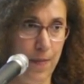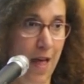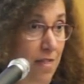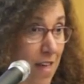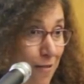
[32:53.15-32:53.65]

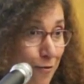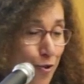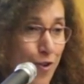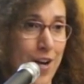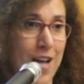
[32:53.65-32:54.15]
And
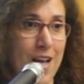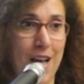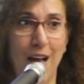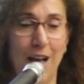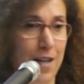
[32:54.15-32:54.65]
therefore,
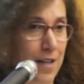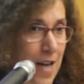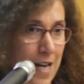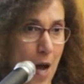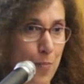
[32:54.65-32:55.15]
uh,
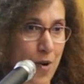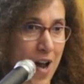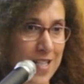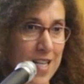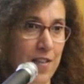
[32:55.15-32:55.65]
an
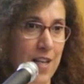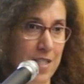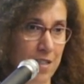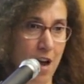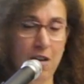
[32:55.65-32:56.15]
uprising that
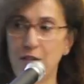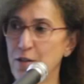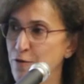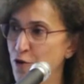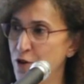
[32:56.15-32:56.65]
started
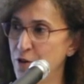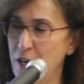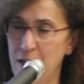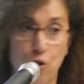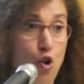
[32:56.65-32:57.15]
for
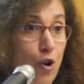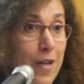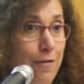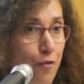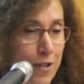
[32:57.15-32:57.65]
uh,
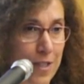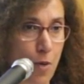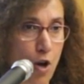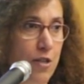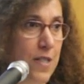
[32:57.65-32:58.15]
calling for
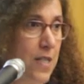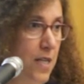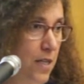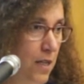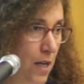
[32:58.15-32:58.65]

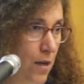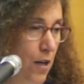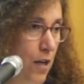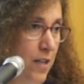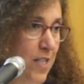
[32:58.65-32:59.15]
democracy,
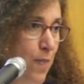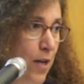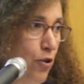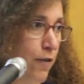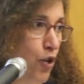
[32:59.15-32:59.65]

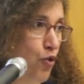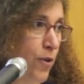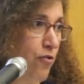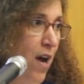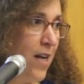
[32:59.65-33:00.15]
respect of
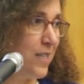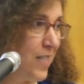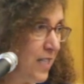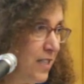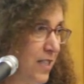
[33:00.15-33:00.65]
human rights,
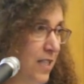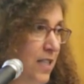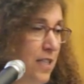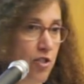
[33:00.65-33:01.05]
dignity,